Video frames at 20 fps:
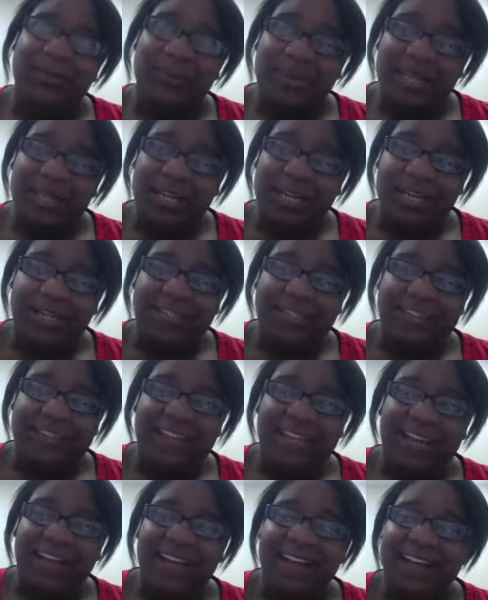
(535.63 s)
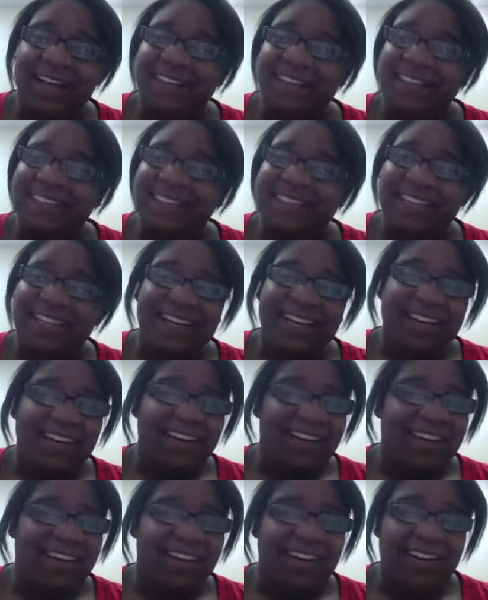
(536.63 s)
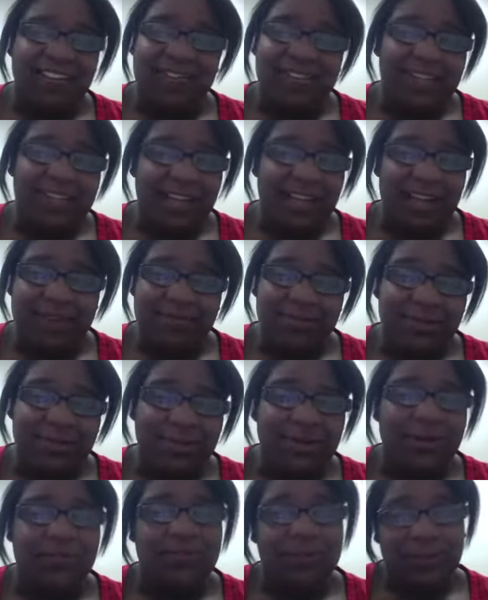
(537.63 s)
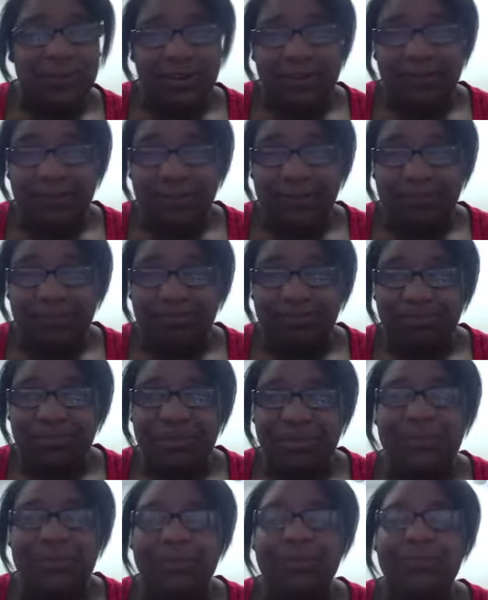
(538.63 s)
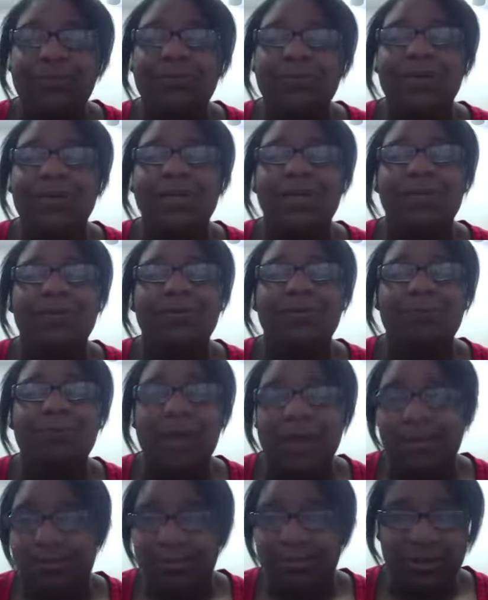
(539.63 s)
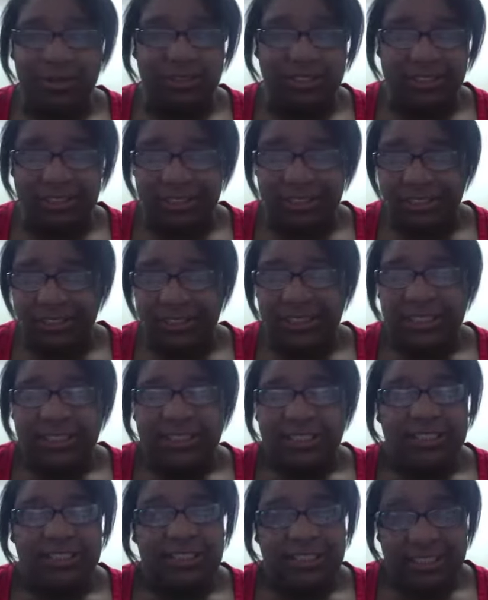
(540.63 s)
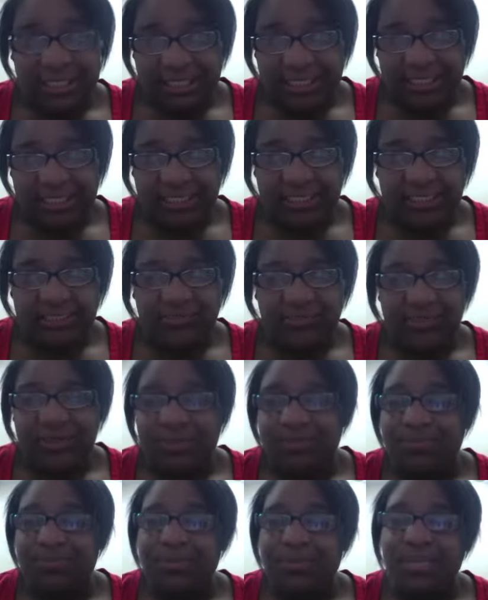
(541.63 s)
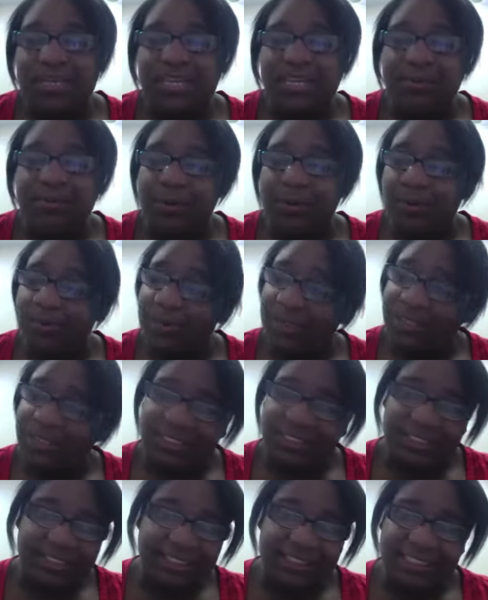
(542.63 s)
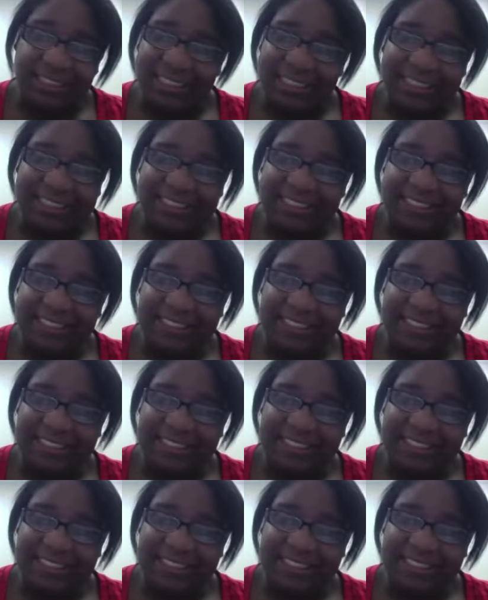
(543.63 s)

and I feel like I've known her forever. What a great person she is. What a people person she is. She is